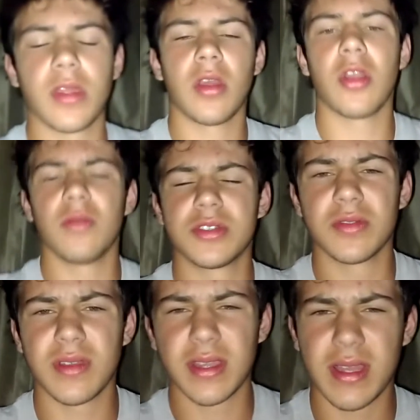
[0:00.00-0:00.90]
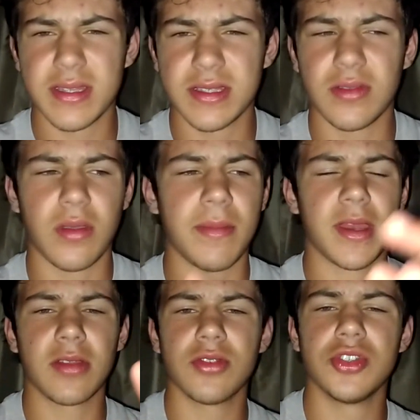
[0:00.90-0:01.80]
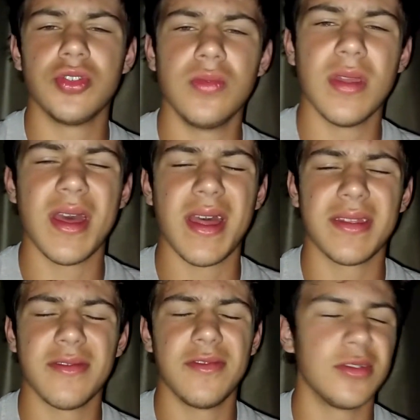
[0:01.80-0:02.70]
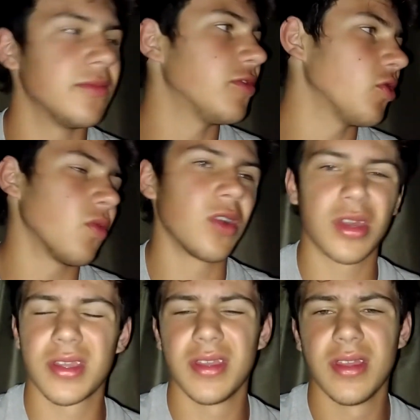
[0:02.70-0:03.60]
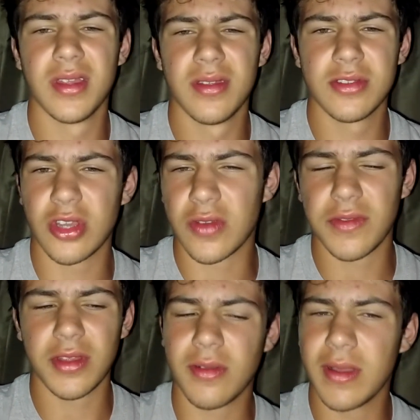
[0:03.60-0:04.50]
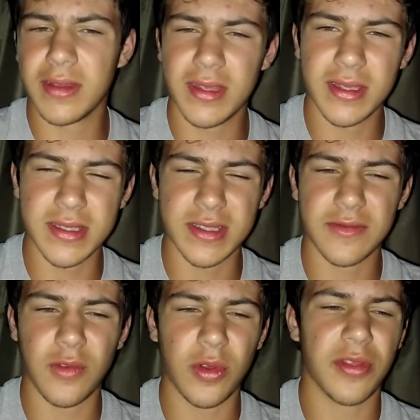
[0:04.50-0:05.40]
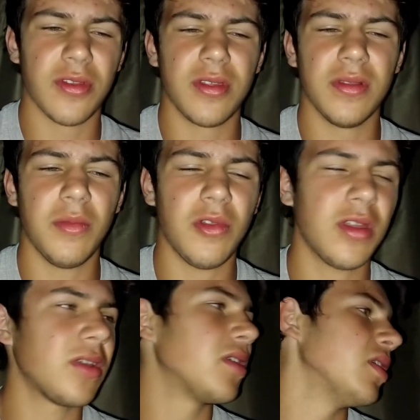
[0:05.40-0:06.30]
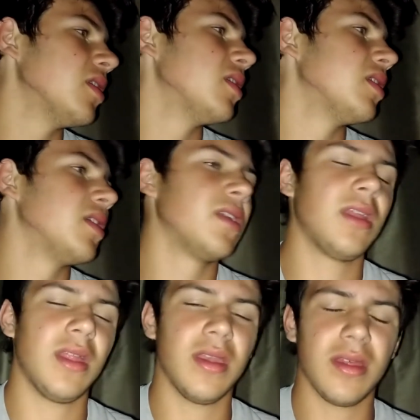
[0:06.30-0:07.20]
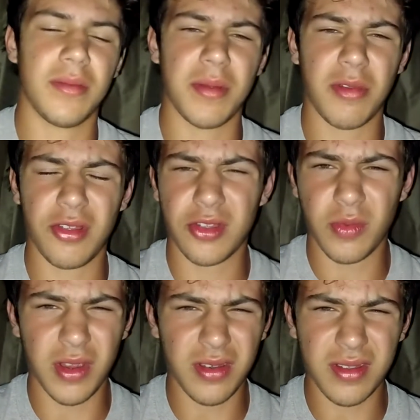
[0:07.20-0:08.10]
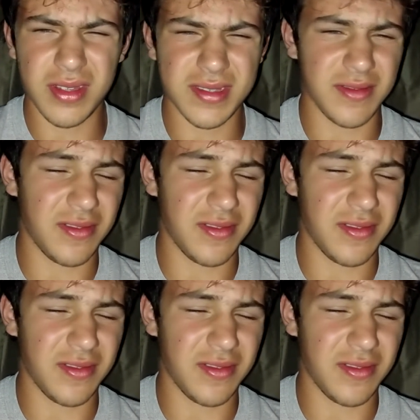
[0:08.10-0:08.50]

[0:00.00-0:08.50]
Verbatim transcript: Alright, what's going on, guys? So I'm about to go shoot at the field before work. talking really quietly because it's 4.30 in the morning. And uh, I probably look weird because the